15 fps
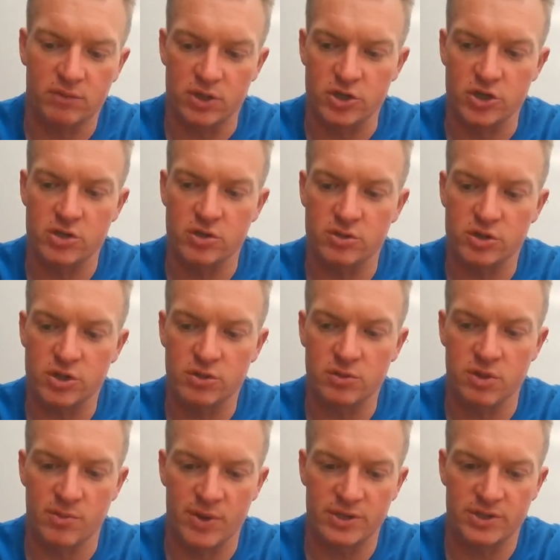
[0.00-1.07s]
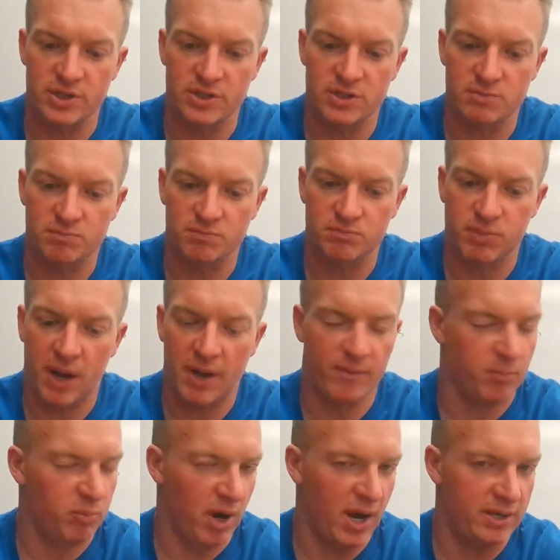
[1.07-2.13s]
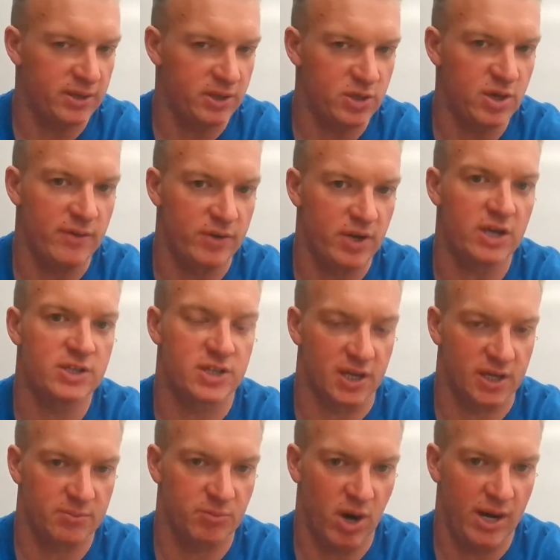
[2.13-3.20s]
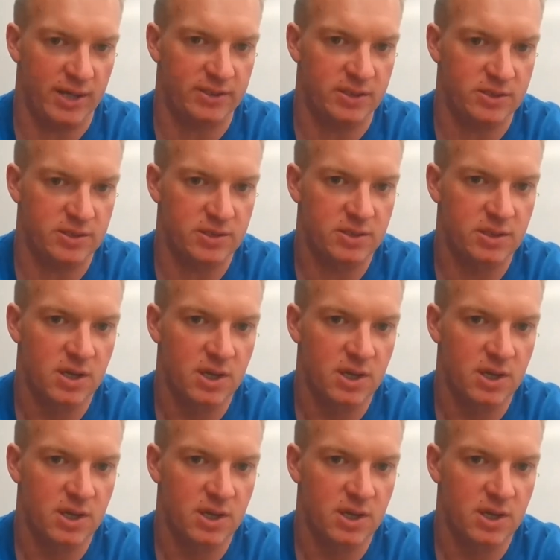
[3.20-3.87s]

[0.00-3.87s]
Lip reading: you and the missus have then you have a second practice.